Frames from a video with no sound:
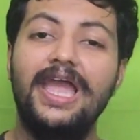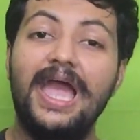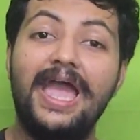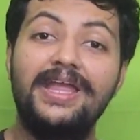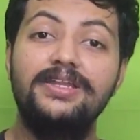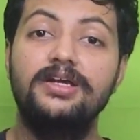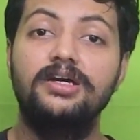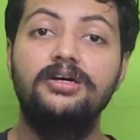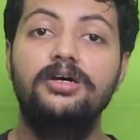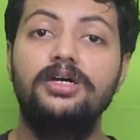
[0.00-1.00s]
and
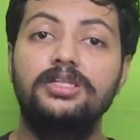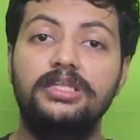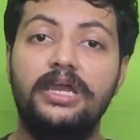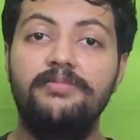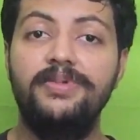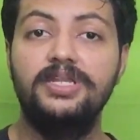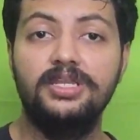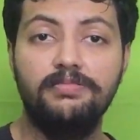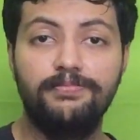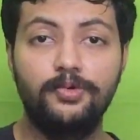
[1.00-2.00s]
they have been
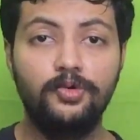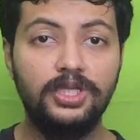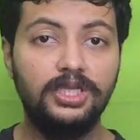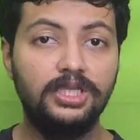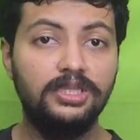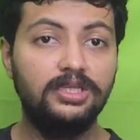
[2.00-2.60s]
improving in